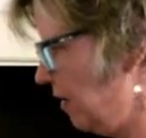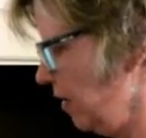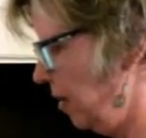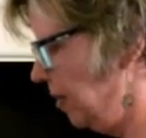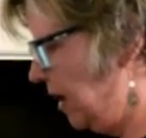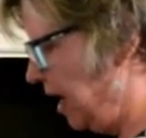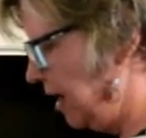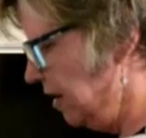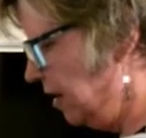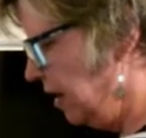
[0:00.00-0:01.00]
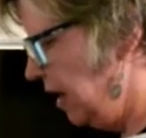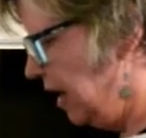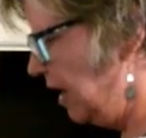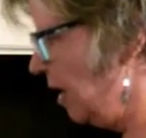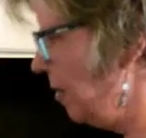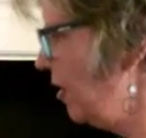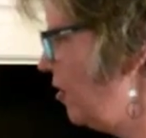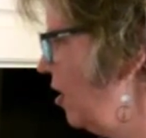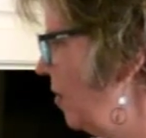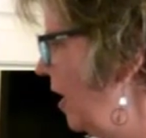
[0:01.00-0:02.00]
them up again, and I'm going to turn
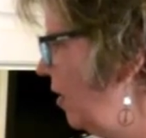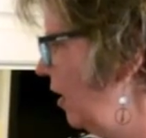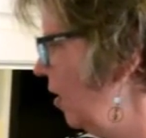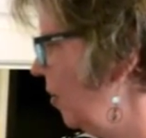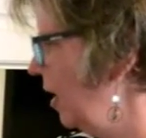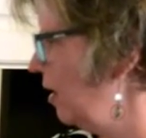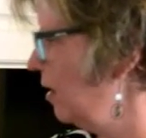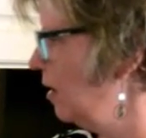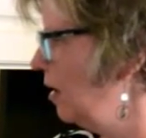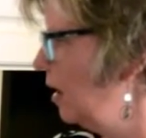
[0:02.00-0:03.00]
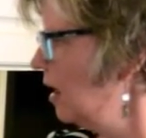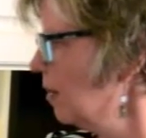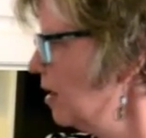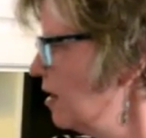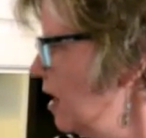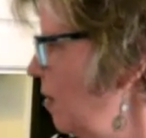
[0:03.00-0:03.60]
them down a little bit, and I'm going to time